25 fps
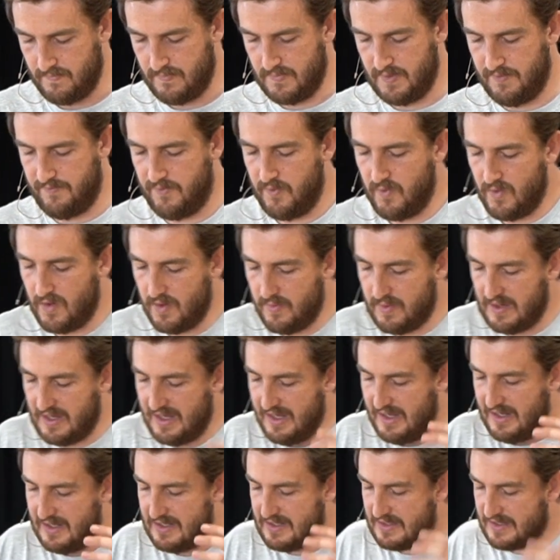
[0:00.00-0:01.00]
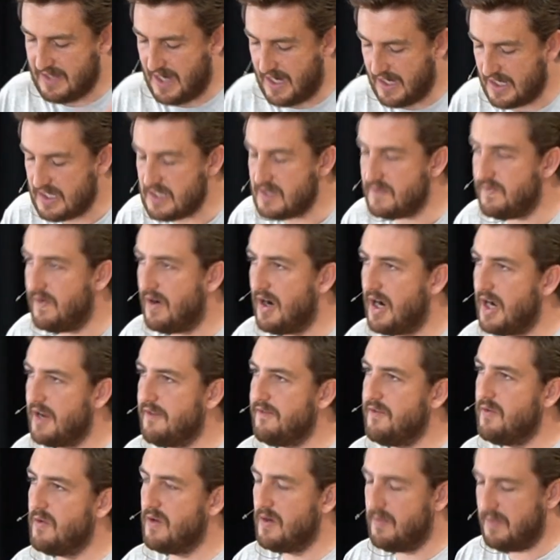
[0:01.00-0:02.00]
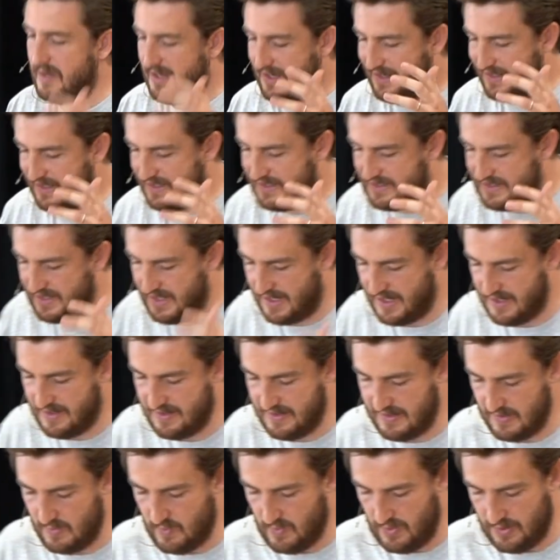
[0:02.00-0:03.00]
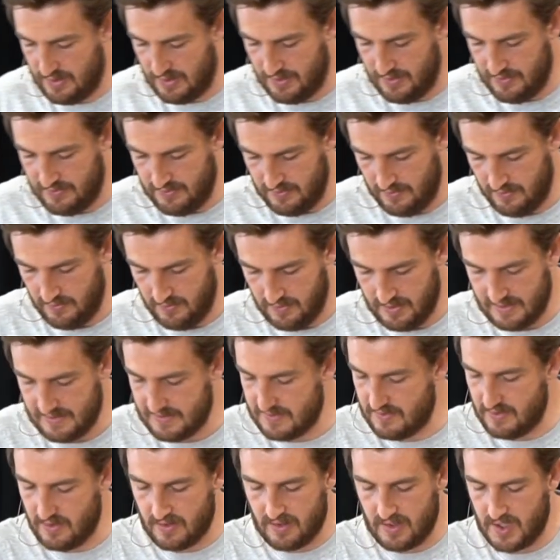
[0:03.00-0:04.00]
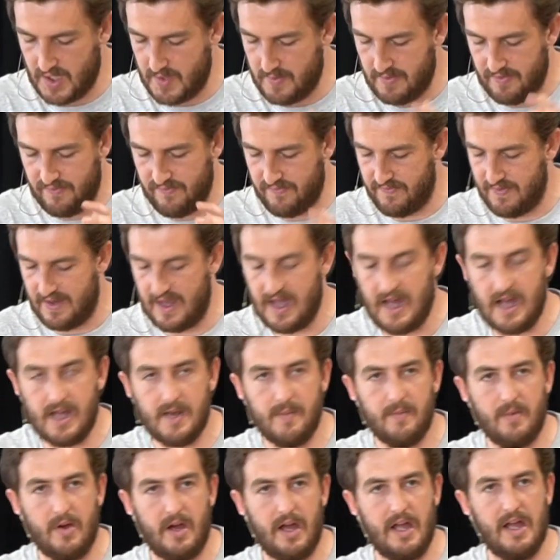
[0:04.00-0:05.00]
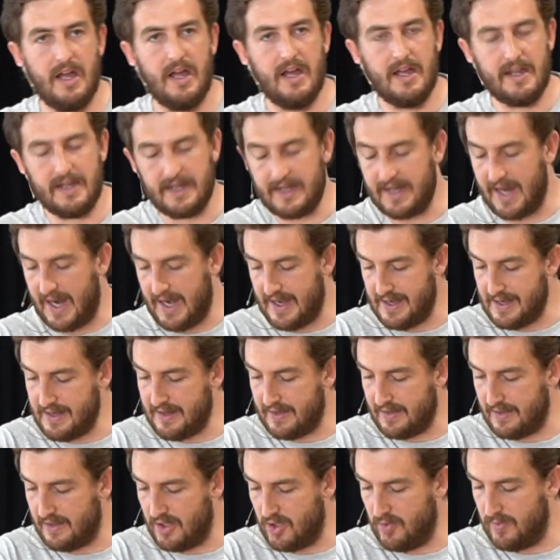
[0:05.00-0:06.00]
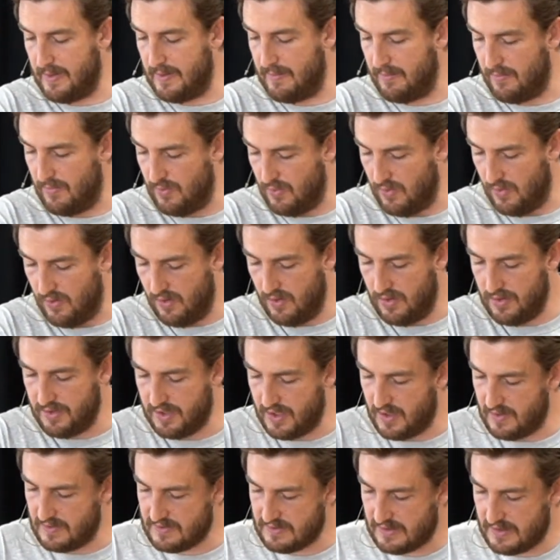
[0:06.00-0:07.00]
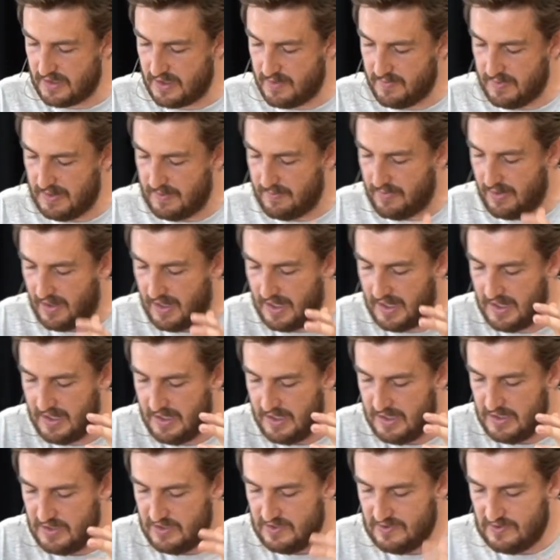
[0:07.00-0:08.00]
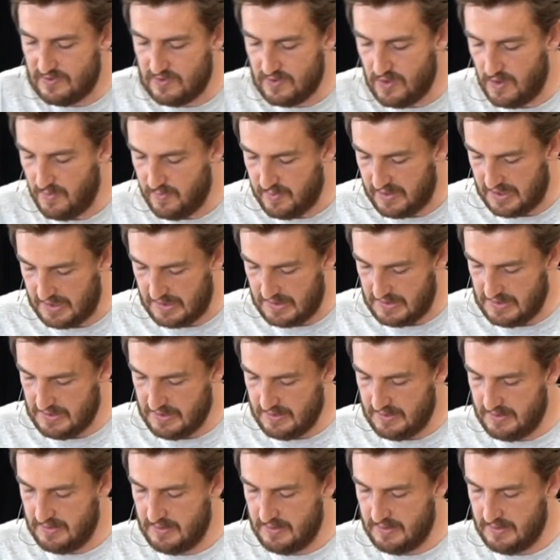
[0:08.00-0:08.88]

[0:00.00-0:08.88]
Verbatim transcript: If you want to be satisfied, if you want to be content in what you do, it's not going to be found by gaining a little bit more. No, it's going to be by stopping